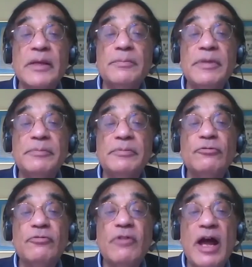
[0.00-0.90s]
people
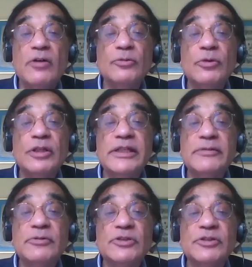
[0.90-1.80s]
found what
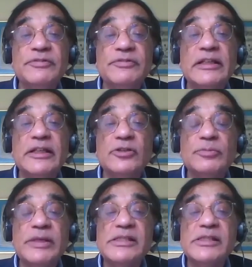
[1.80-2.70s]
he was revealing to
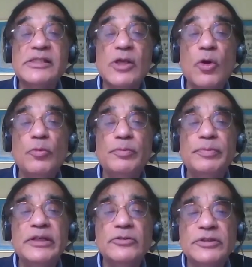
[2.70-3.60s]
be so
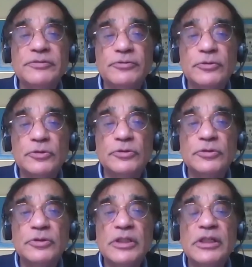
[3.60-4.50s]
beautiful
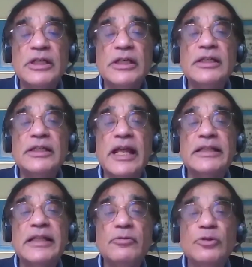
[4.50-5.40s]

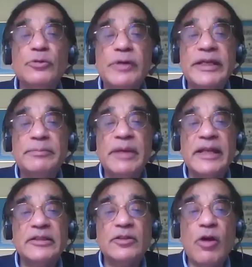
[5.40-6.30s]
that they would weep
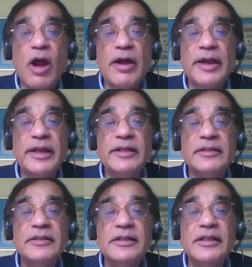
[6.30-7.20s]
and cry.
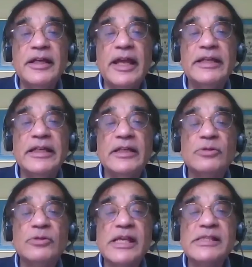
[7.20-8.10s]
And it
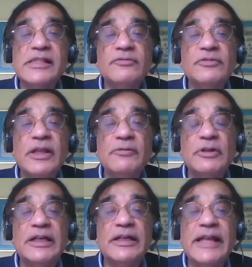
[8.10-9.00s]
was as if they
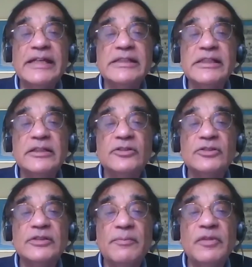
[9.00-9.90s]
were connecting to
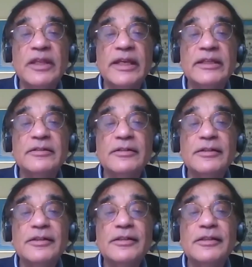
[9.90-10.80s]
something
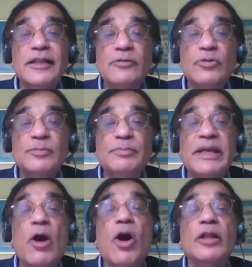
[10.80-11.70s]
that was
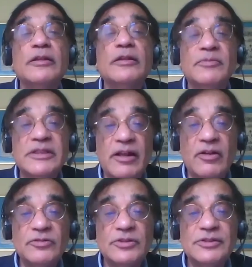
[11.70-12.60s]
beyond
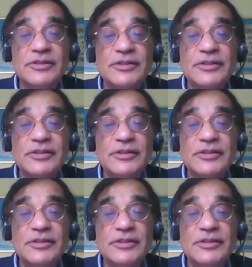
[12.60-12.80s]
themselves.